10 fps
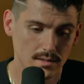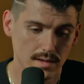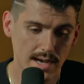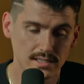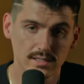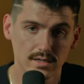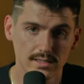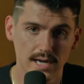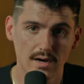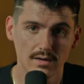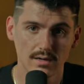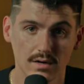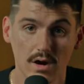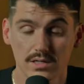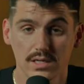So, as it turns out,
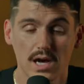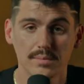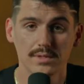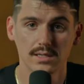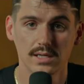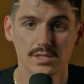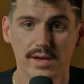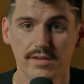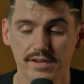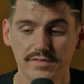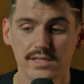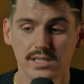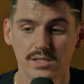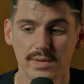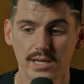her heart stopped. They spent
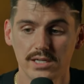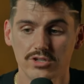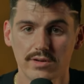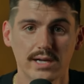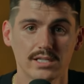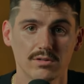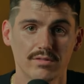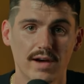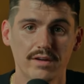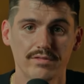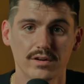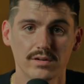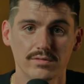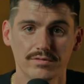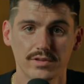56 minutes trying to revive her.
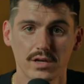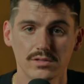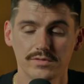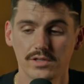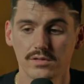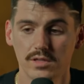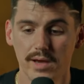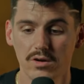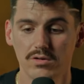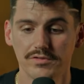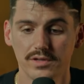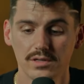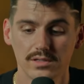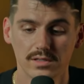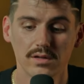And for those of you in the medical
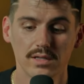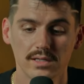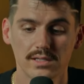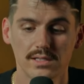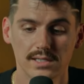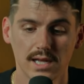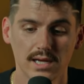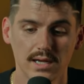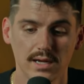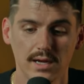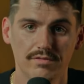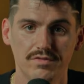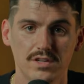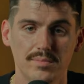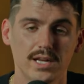field, you know that this is like
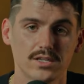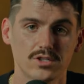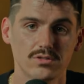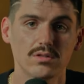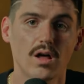50 minutes too